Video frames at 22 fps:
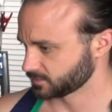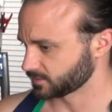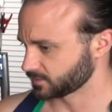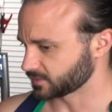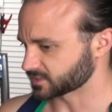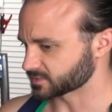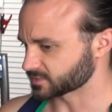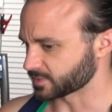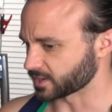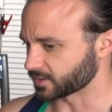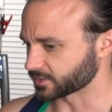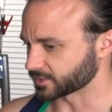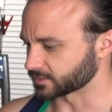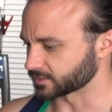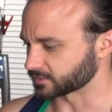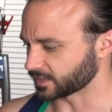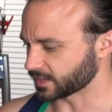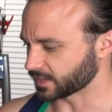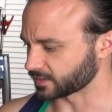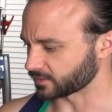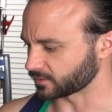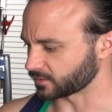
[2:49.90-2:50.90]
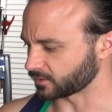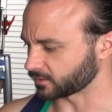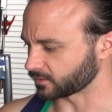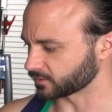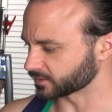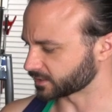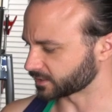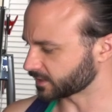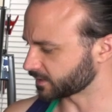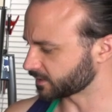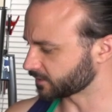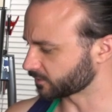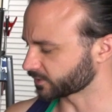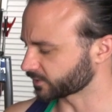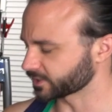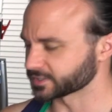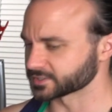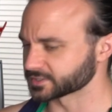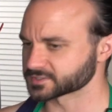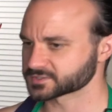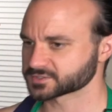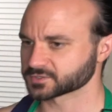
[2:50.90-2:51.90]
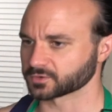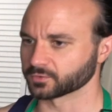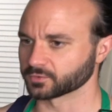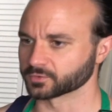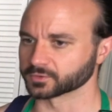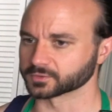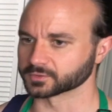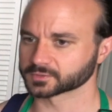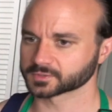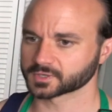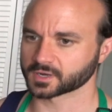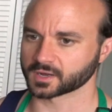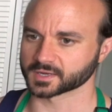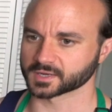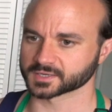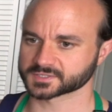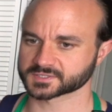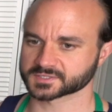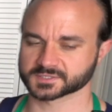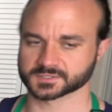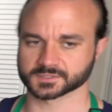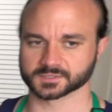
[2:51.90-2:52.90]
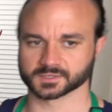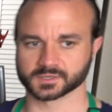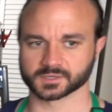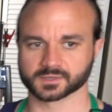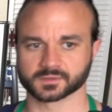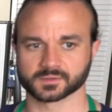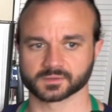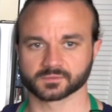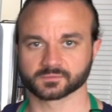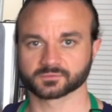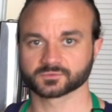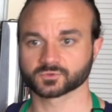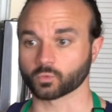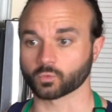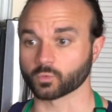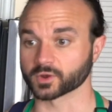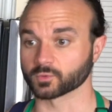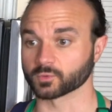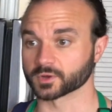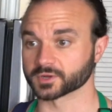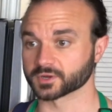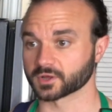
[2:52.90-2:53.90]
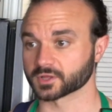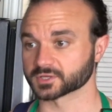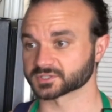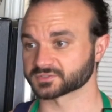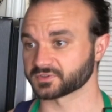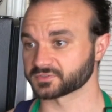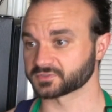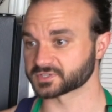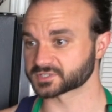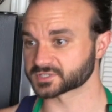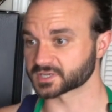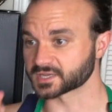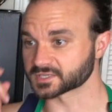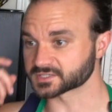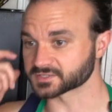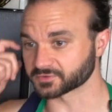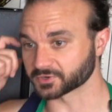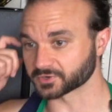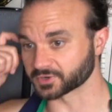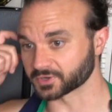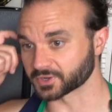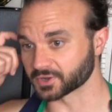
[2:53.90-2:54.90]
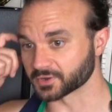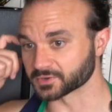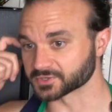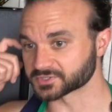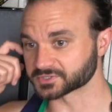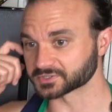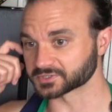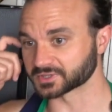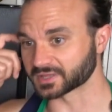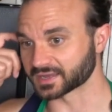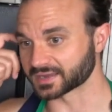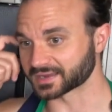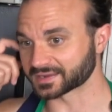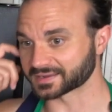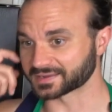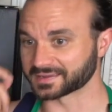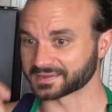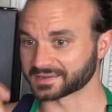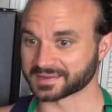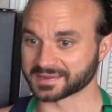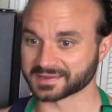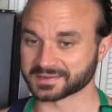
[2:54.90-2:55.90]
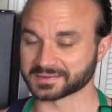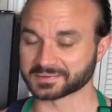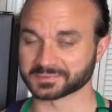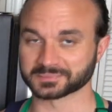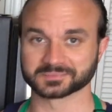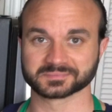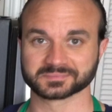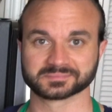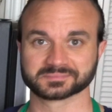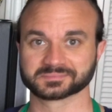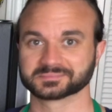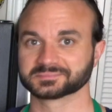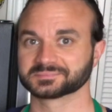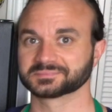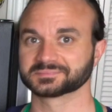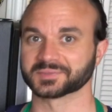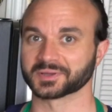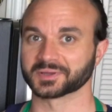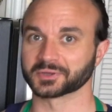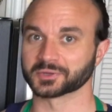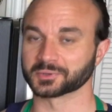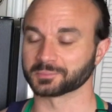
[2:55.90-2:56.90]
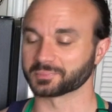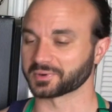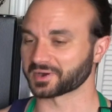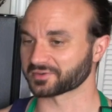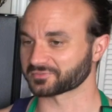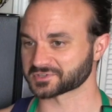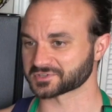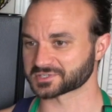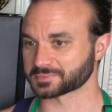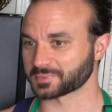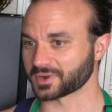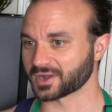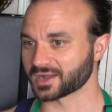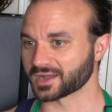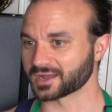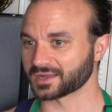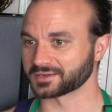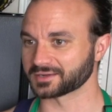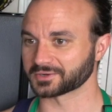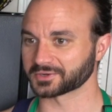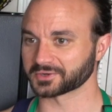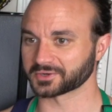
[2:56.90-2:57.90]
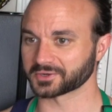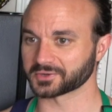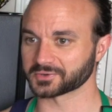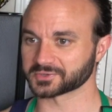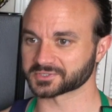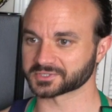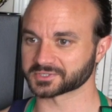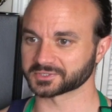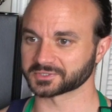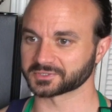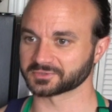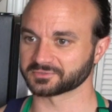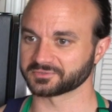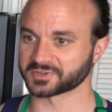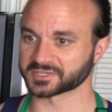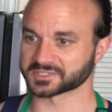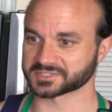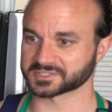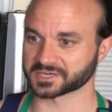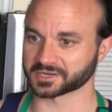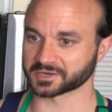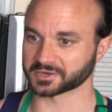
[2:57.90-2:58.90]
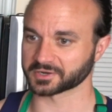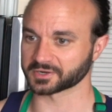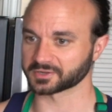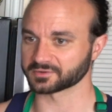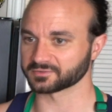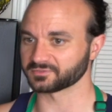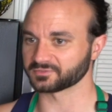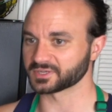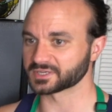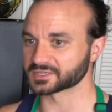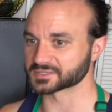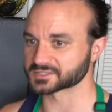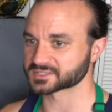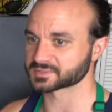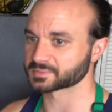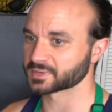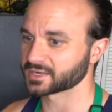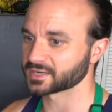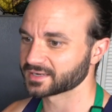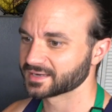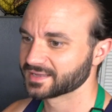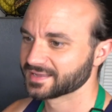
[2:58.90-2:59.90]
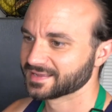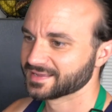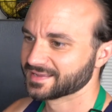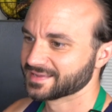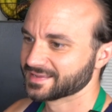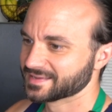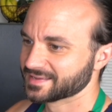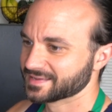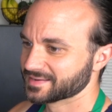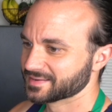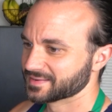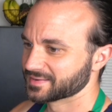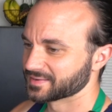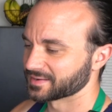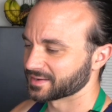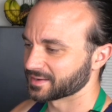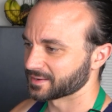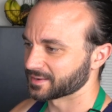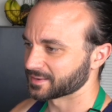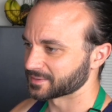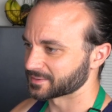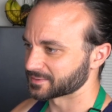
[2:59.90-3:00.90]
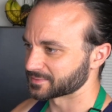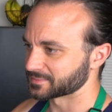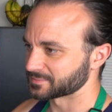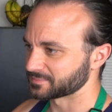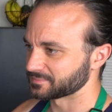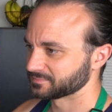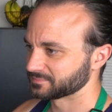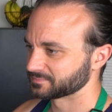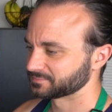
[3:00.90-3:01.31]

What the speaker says: That's about it. Yeah, all 8 ingredients total cost $21.50. If you're gonna go to like a good breakfast spot, you're gonna go to a good vegetarian, vegan spot, a